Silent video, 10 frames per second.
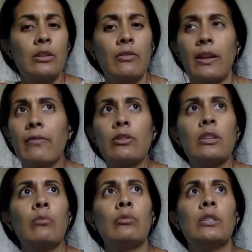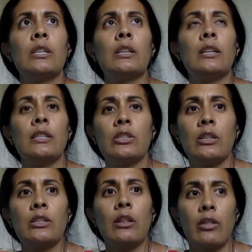Like for some reason, it's
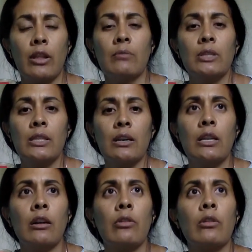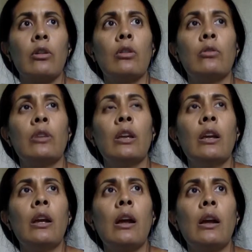just them studying on their own.
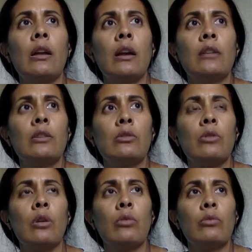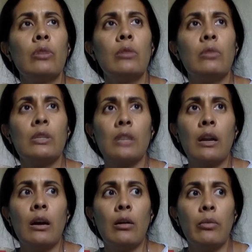And I just really want to
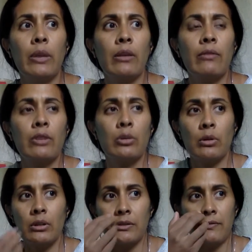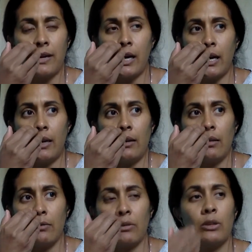help individuals find
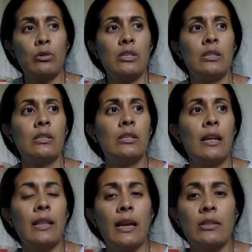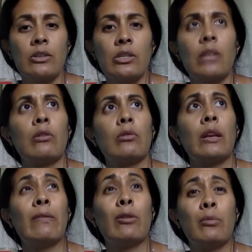the resources and the answers that they're
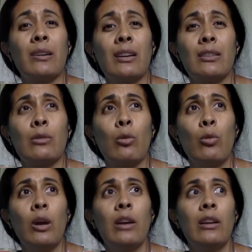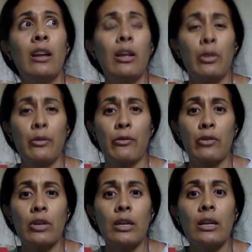looking for because 1, they're
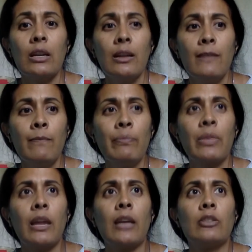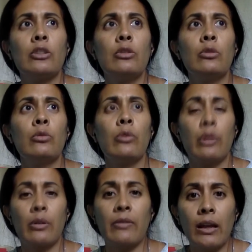free, and 2,
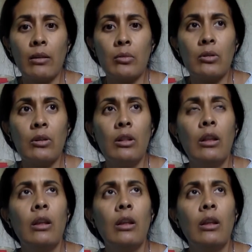they're available.